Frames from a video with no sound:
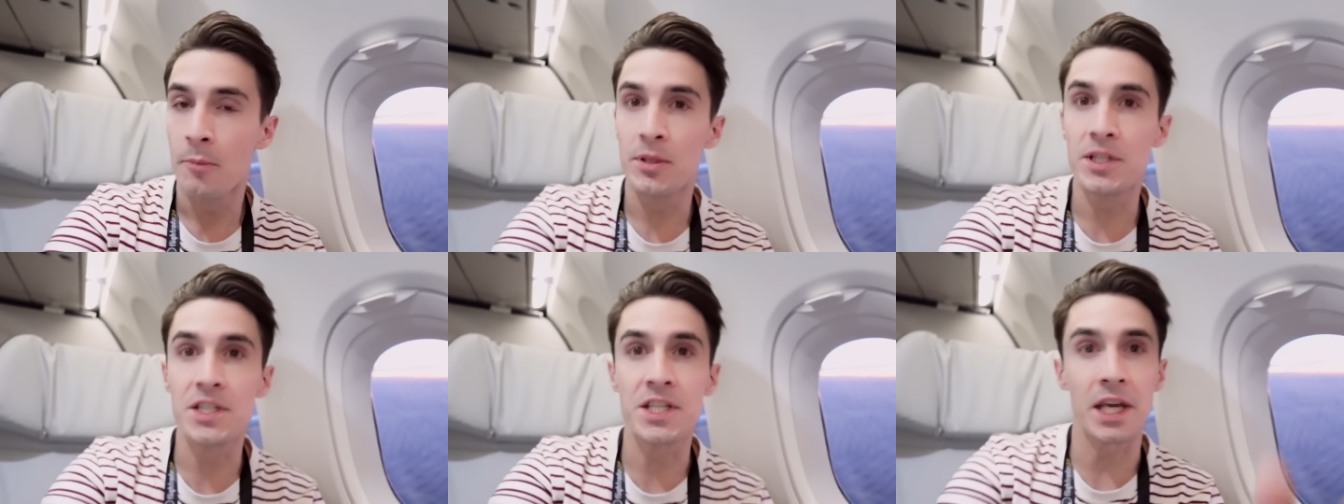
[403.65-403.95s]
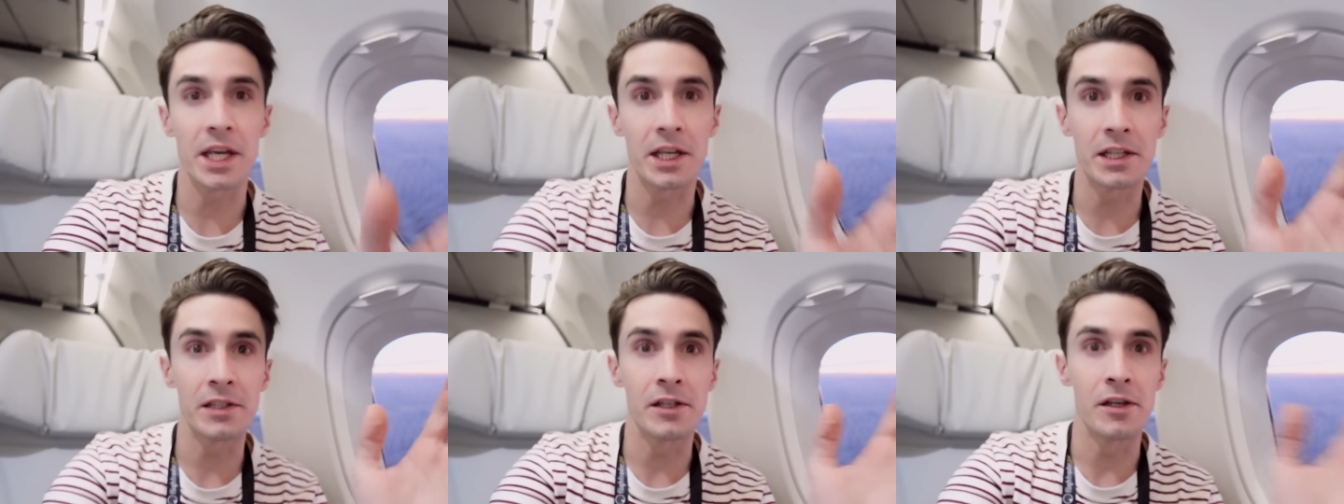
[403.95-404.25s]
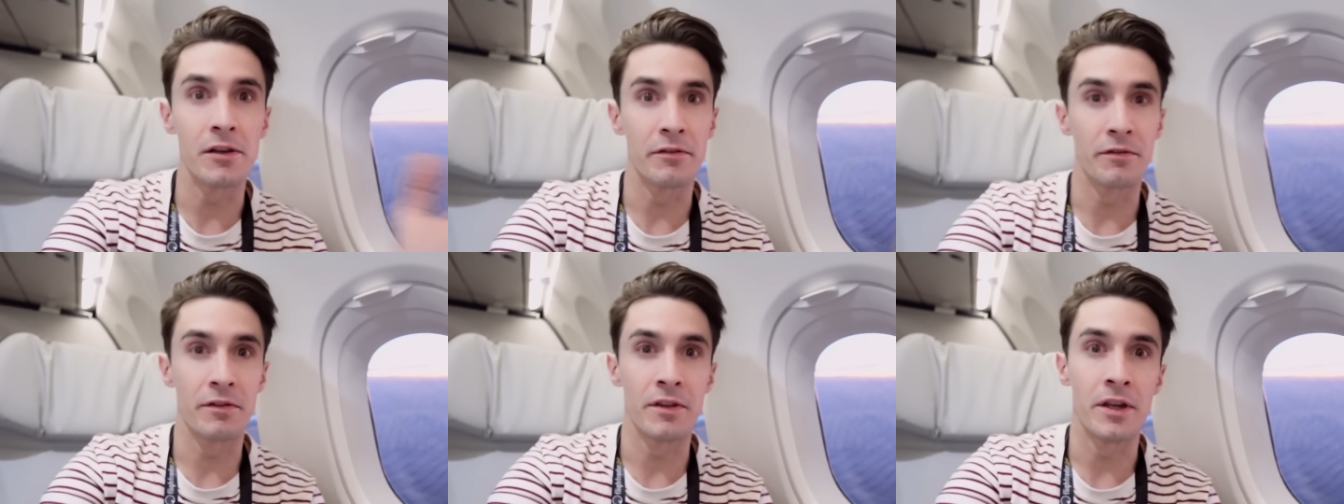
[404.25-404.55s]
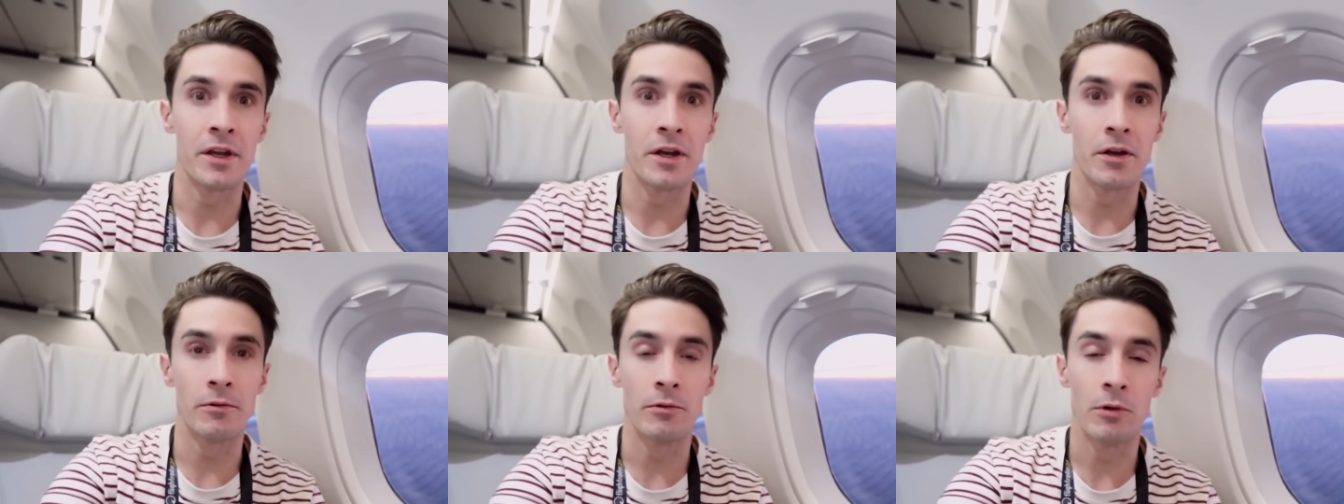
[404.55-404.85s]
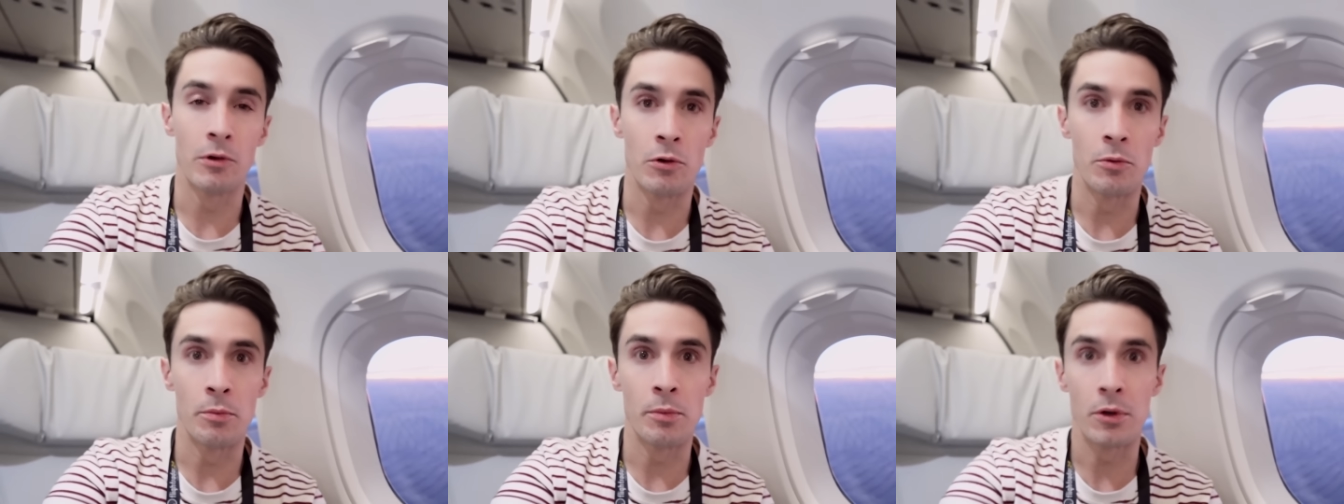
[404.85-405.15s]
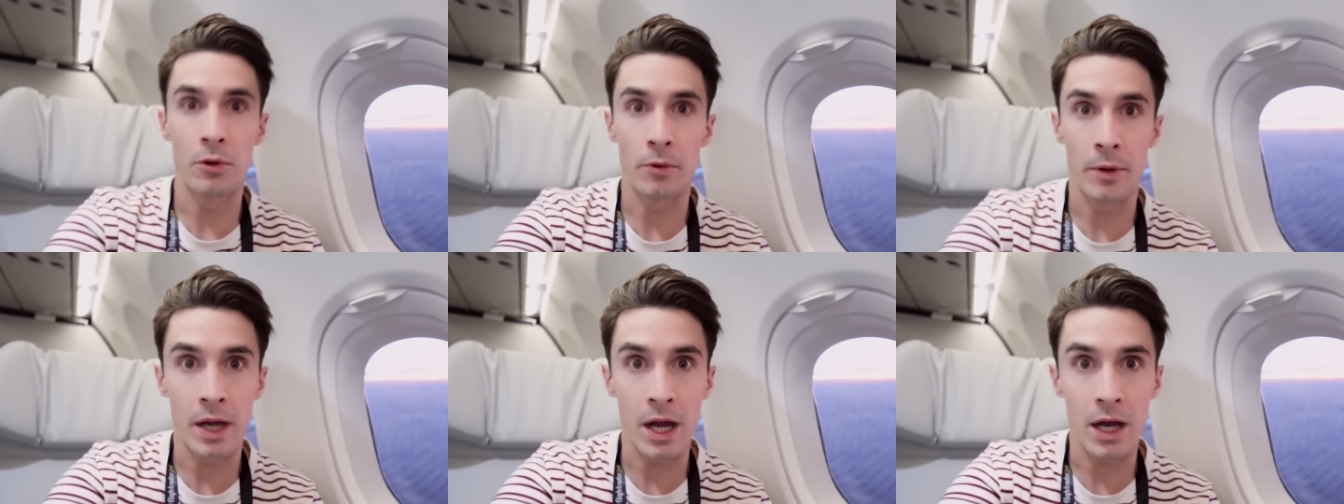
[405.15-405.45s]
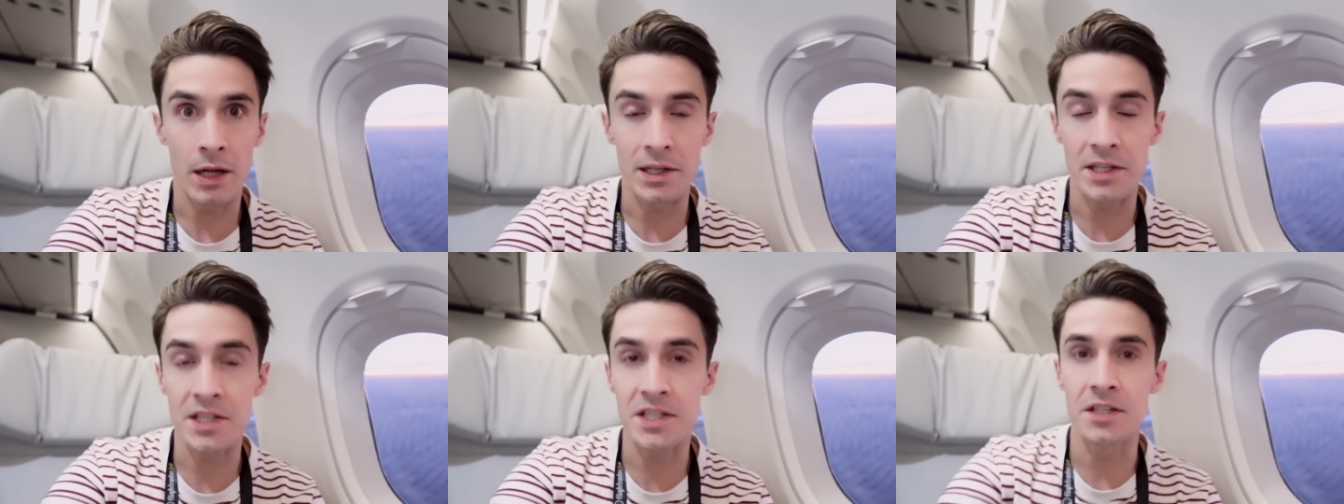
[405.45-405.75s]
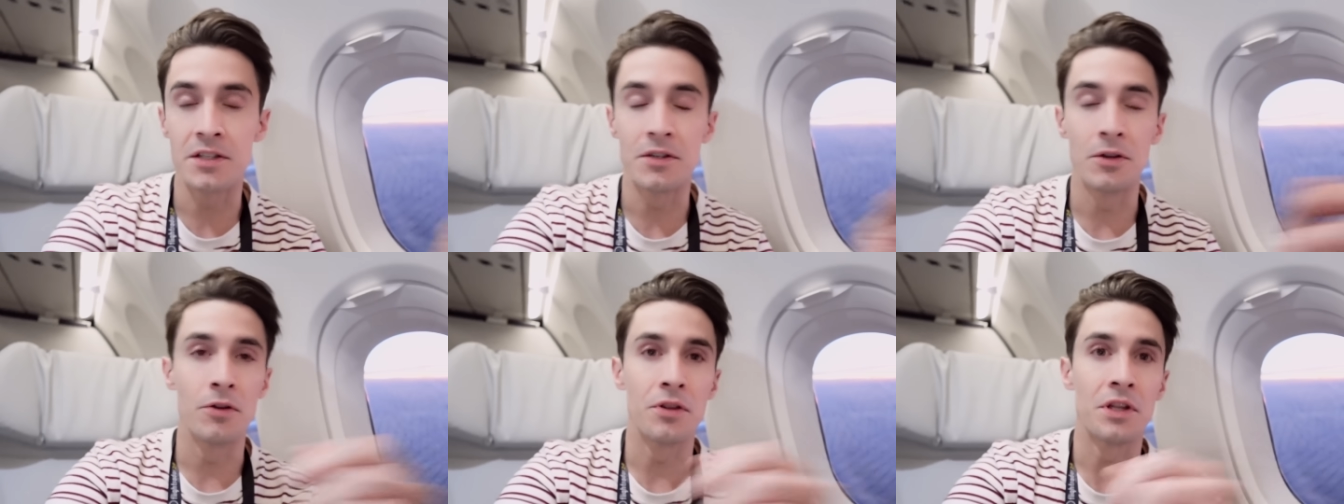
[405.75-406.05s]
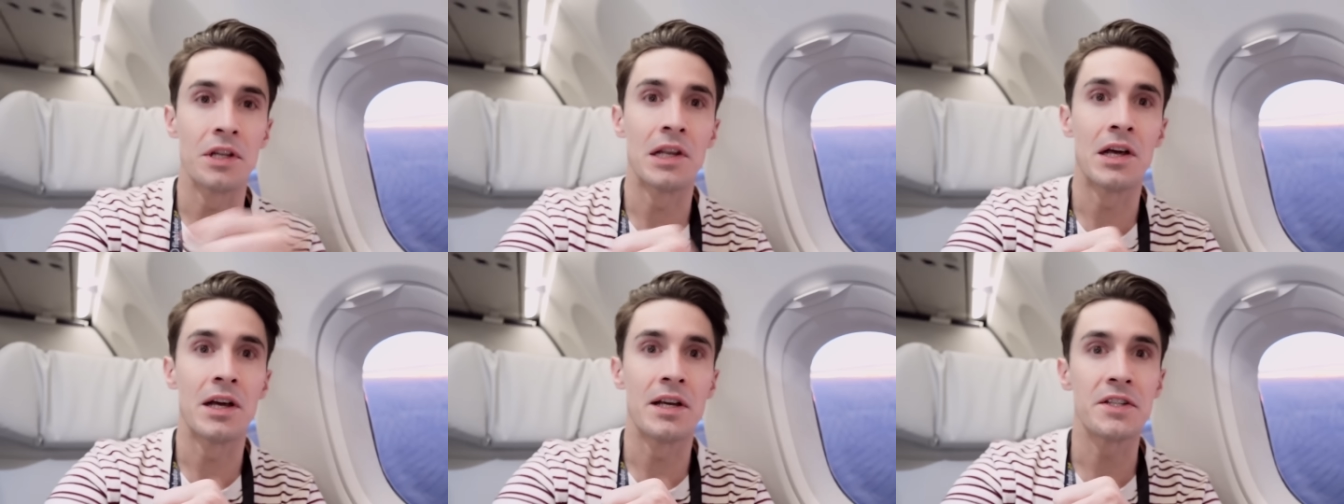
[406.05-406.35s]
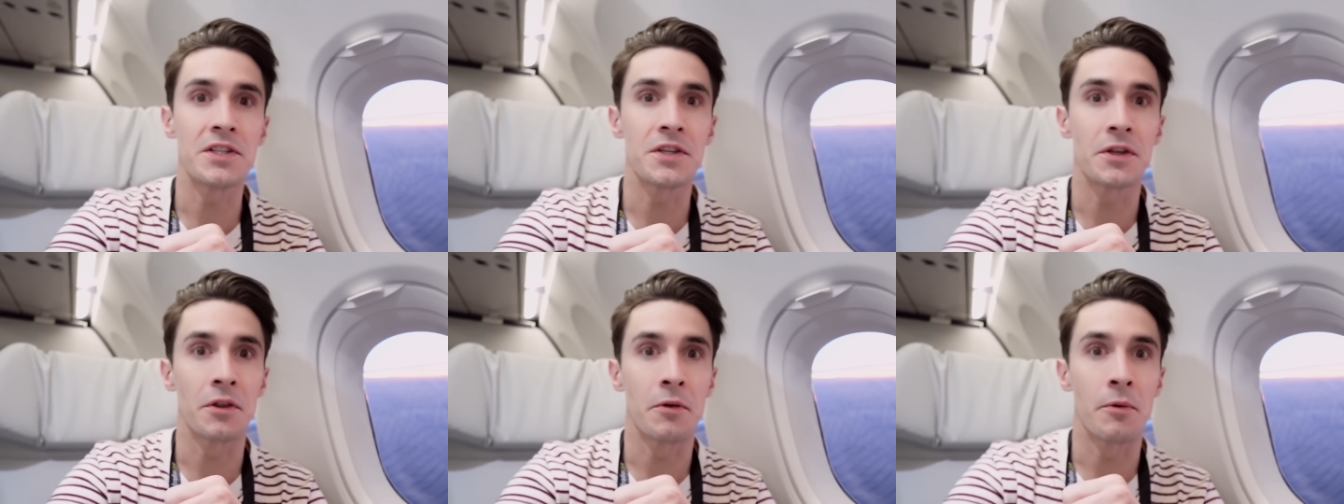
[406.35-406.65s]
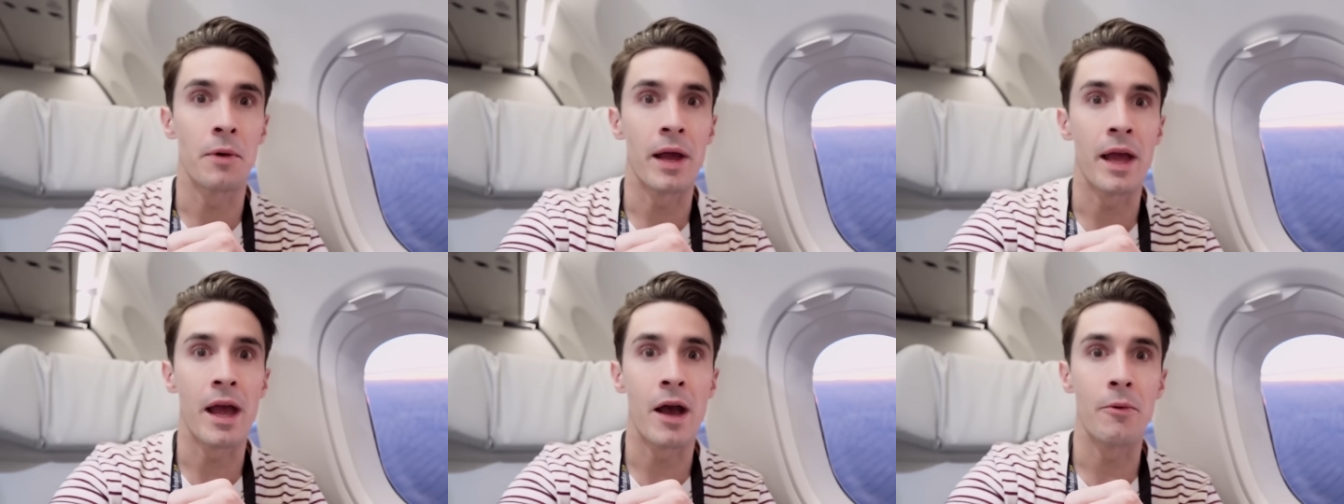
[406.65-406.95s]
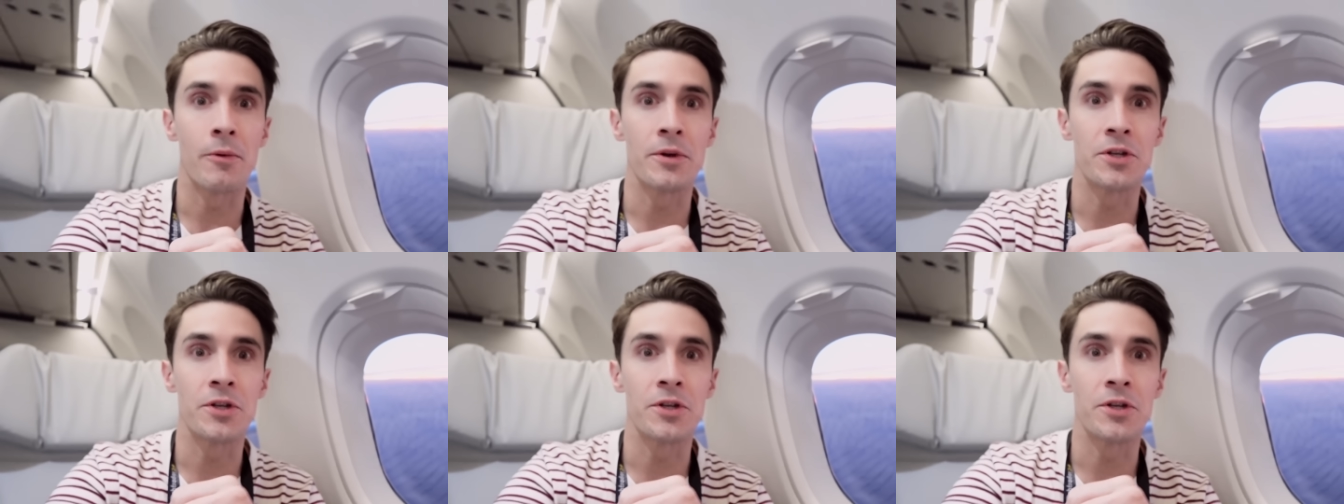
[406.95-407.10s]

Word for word: particularly of the Aurora Borealis, the Northern Lights on the way out,